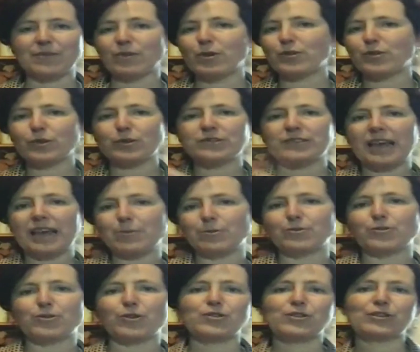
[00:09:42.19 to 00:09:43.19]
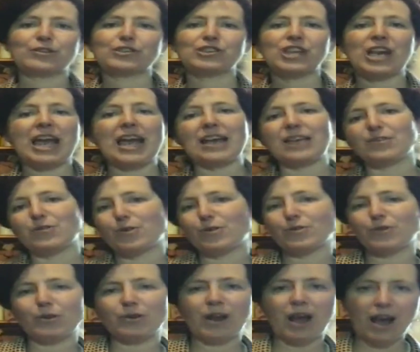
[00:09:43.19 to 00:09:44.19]
Rose gold tables, rose gold chairs,
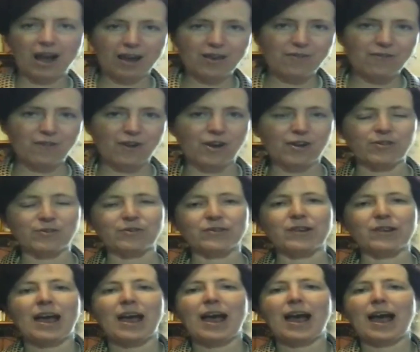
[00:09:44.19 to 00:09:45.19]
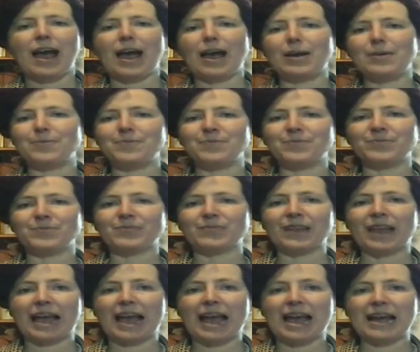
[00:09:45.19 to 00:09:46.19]
rose gold iPhones, and
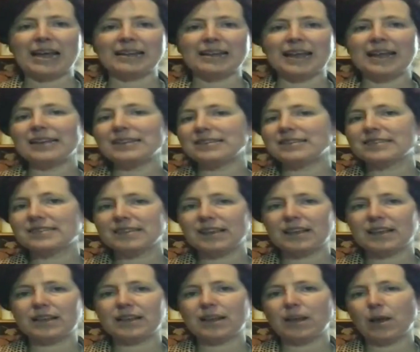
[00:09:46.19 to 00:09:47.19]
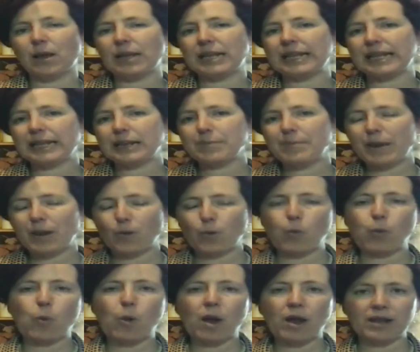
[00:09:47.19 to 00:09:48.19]
it's a little bit
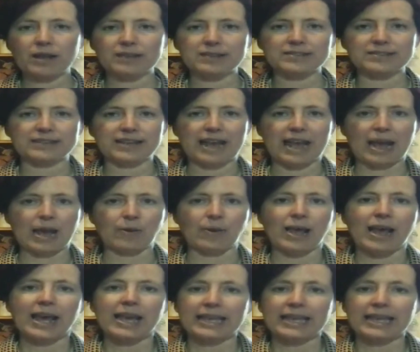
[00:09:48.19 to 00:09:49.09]
quieter now.